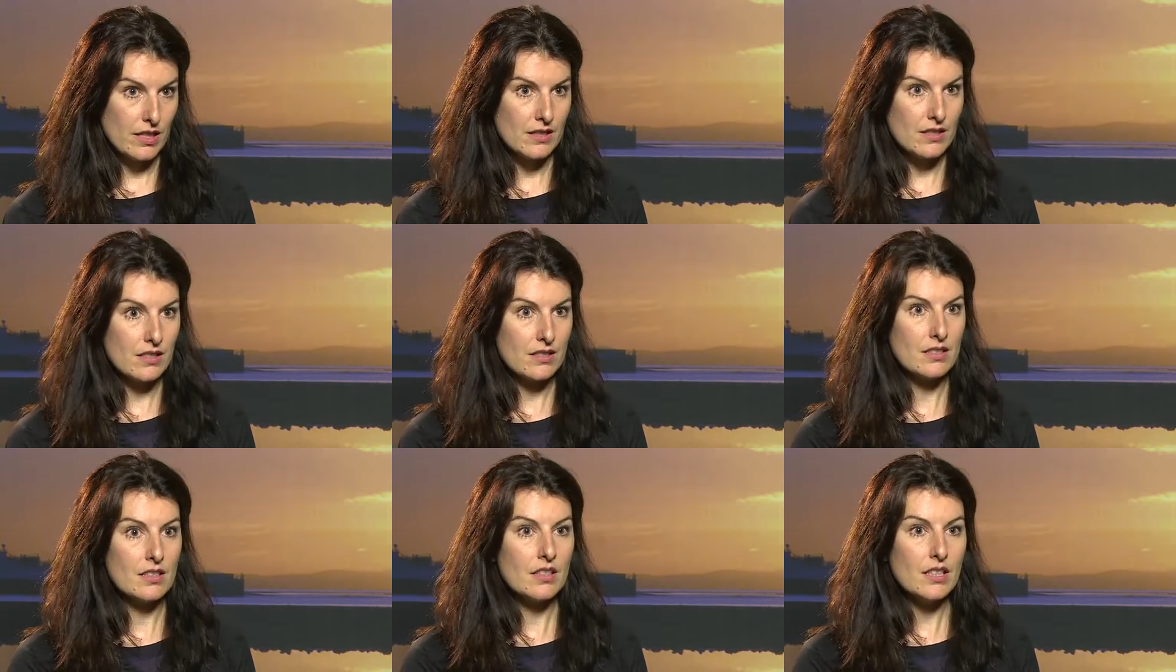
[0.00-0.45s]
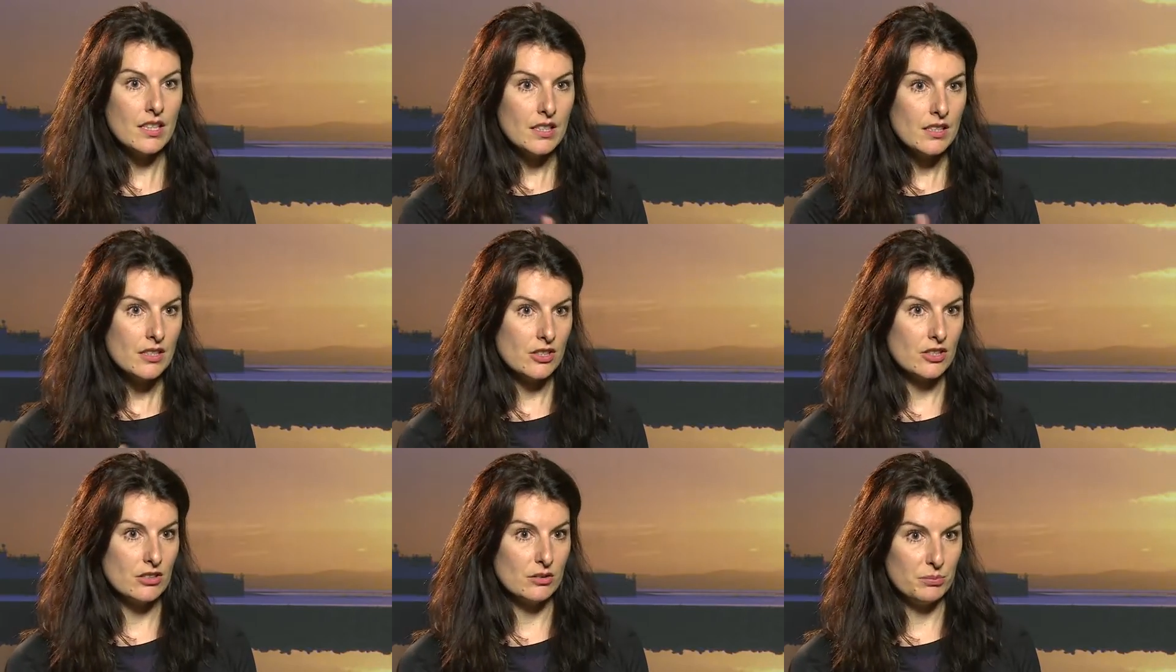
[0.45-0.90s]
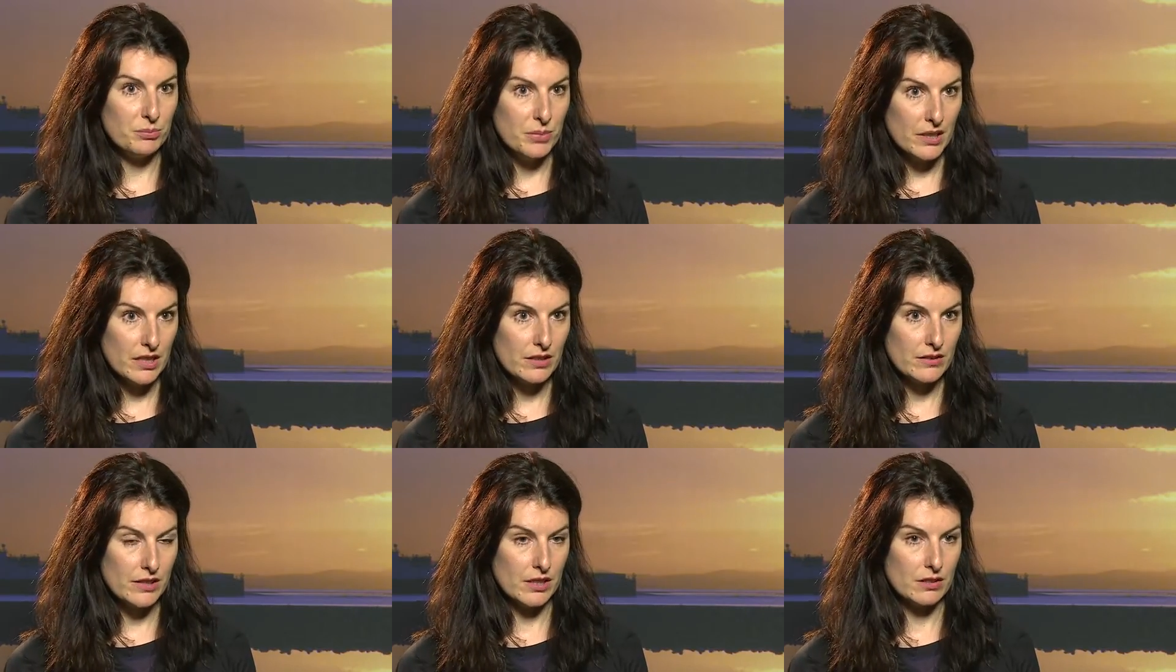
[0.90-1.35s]
It is the initial
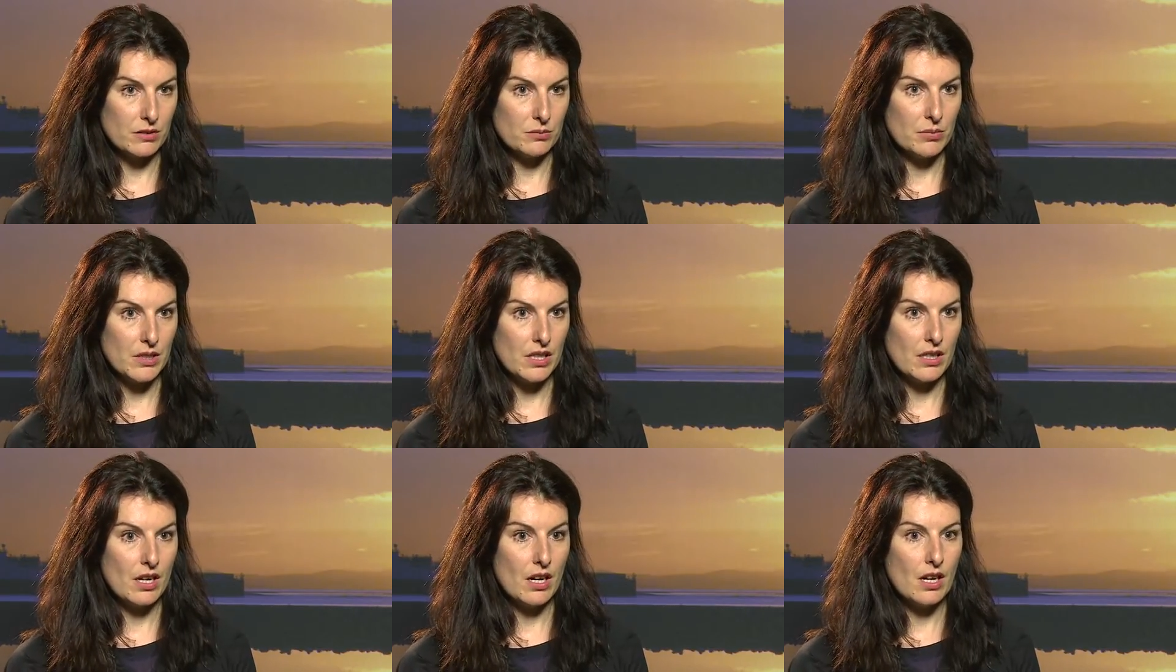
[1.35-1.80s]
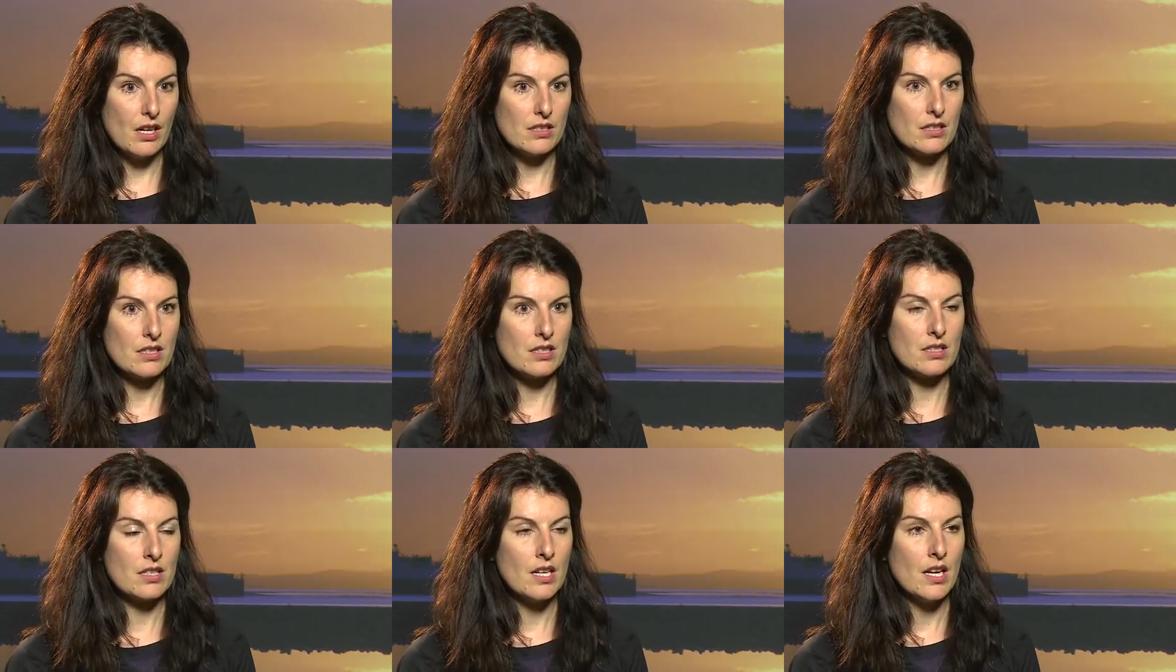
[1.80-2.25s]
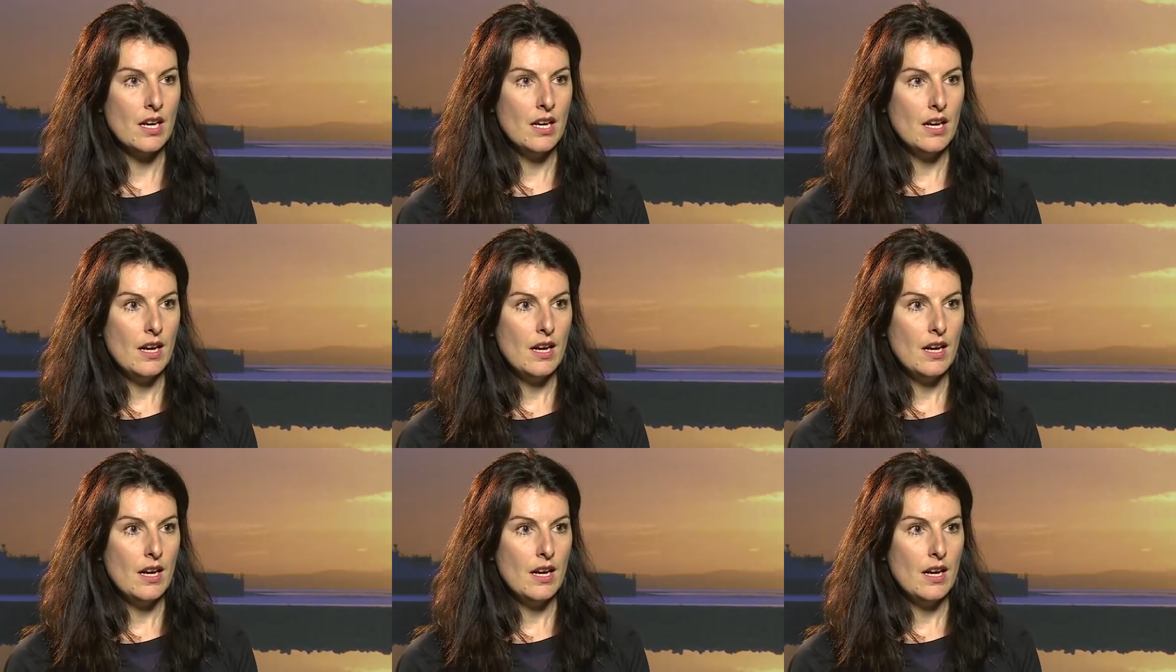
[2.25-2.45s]
period because